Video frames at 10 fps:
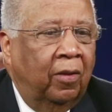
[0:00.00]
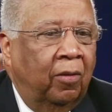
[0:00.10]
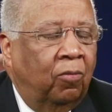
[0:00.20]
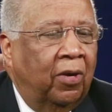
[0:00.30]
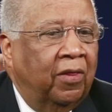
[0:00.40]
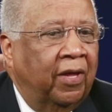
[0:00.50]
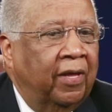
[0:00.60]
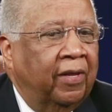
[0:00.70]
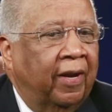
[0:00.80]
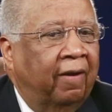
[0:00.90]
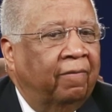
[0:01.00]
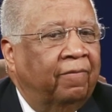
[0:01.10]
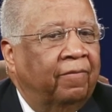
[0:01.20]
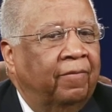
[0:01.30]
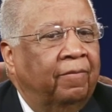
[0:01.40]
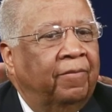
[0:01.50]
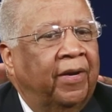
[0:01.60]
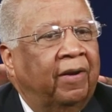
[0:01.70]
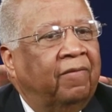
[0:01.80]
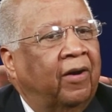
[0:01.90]
The one thing that I've
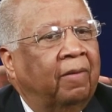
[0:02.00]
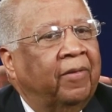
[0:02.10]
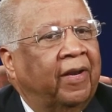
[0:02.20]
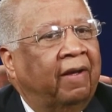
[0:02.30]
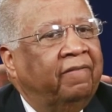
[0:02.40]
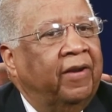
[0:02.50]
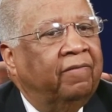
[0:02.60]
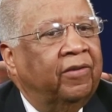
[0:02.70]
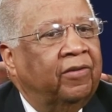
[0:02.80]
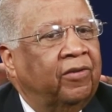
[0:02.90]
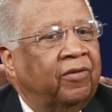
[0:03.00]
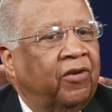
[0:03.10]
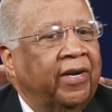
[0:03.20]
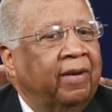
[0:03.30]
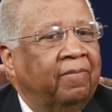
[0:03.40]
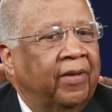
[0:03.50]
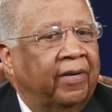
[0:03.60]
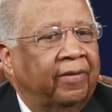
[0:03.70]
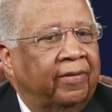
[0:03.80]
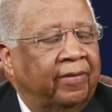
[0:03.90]
been involved that I've never dreamed
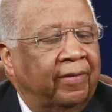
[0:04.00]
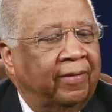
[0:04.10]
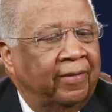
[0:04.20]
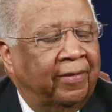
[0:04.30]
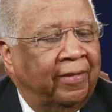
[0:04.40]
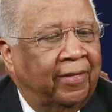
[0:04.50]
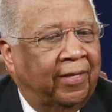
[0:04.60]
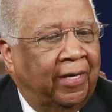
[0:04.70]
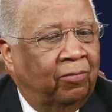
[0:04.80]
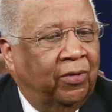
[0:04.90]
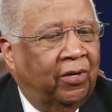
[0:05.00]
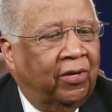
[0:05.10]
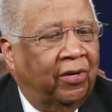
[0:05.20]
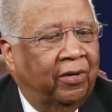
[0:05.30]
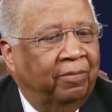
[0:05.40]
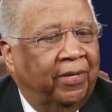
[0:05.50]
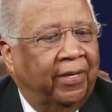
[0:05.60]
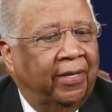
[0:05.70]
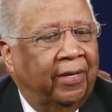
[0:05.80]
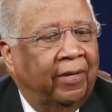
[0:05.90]
that it would occur to
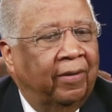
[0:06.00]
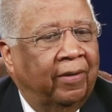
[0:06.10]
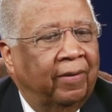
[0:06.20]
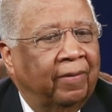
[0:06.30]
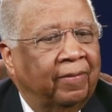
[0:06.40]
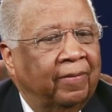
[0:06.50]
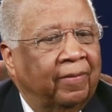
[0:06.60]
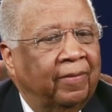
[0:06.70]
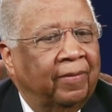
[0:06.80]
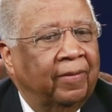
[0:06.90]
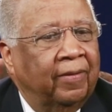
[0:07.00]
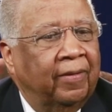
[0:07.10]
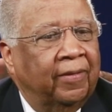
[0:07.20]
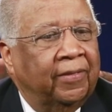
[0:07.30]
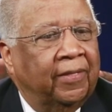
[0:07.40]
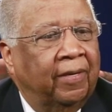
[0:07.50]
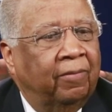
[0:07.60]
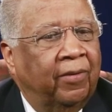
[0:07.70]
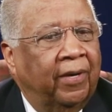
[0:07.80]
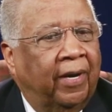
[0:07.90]
me is that
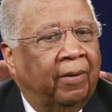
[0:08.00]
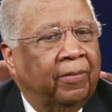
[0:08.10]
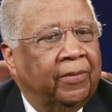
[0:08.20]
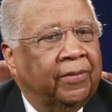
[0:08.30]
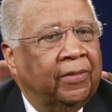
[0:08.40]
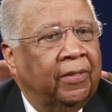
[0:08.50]
when I was